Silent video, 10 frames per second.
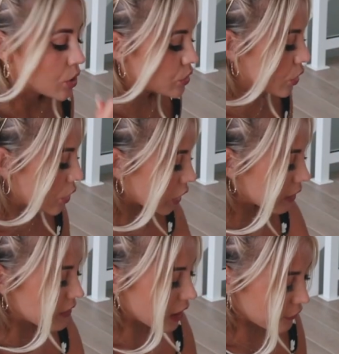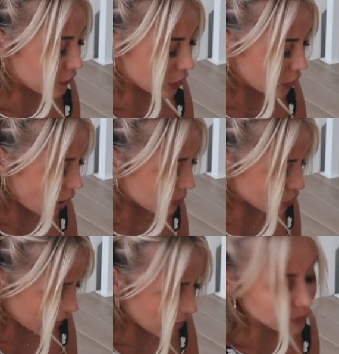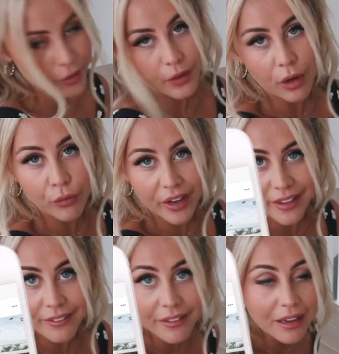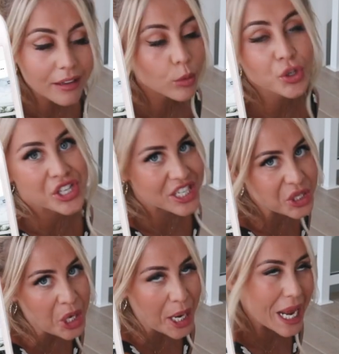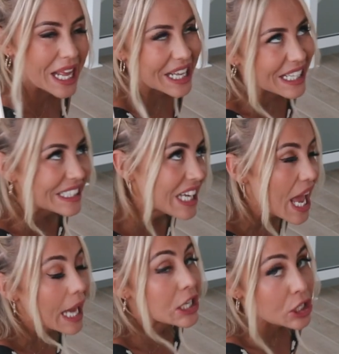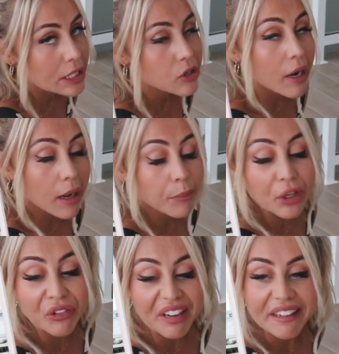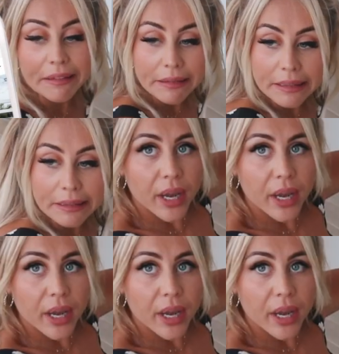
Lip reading: So go give that a follow. I'm trying to upload like a regular, or she's trying to upload regularly.